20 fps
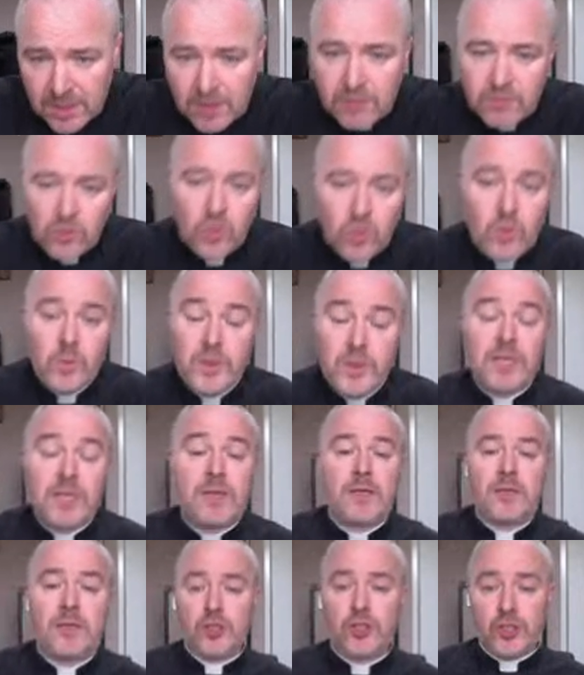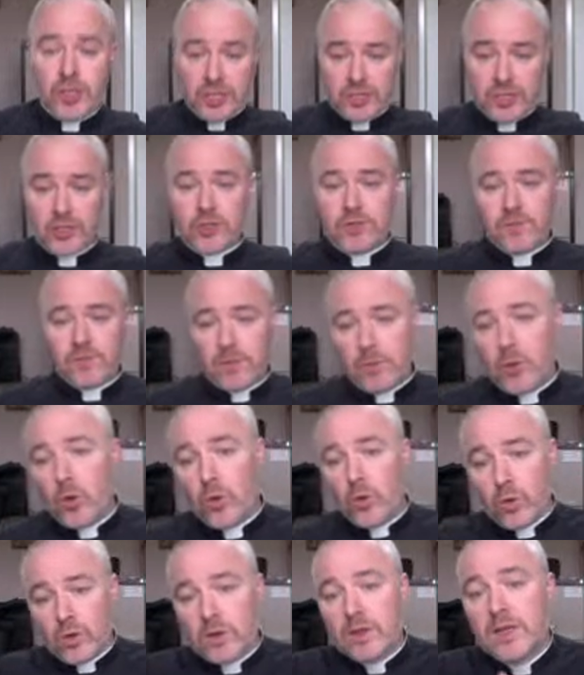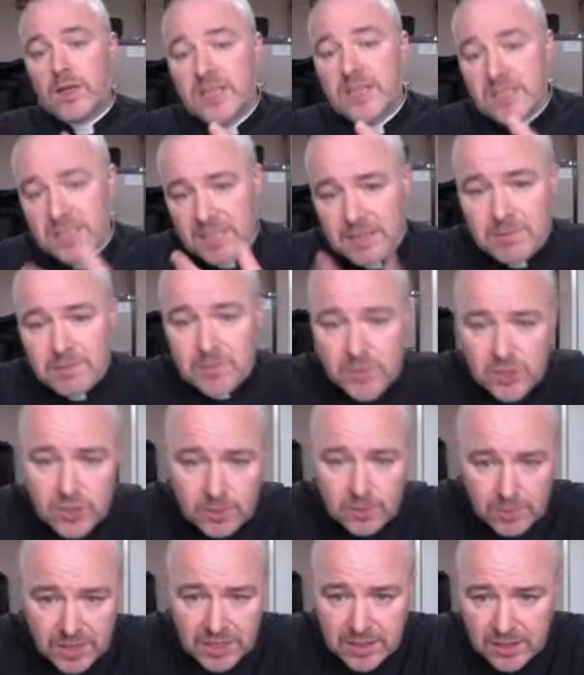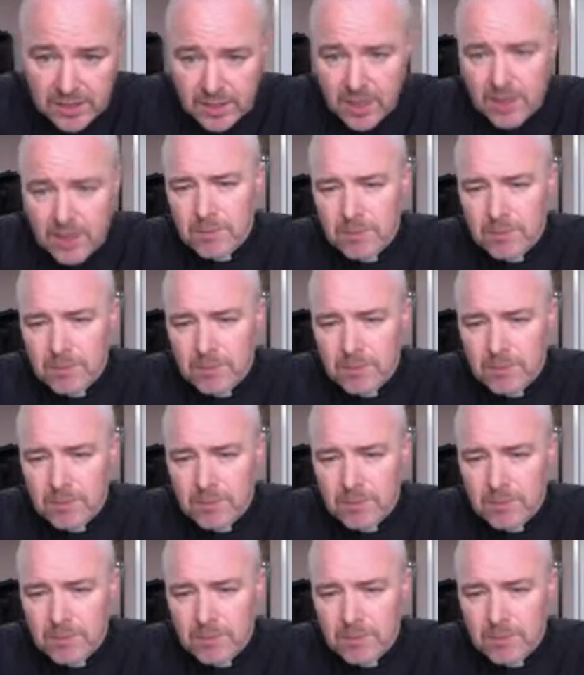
Following Jesus for Paul seems to be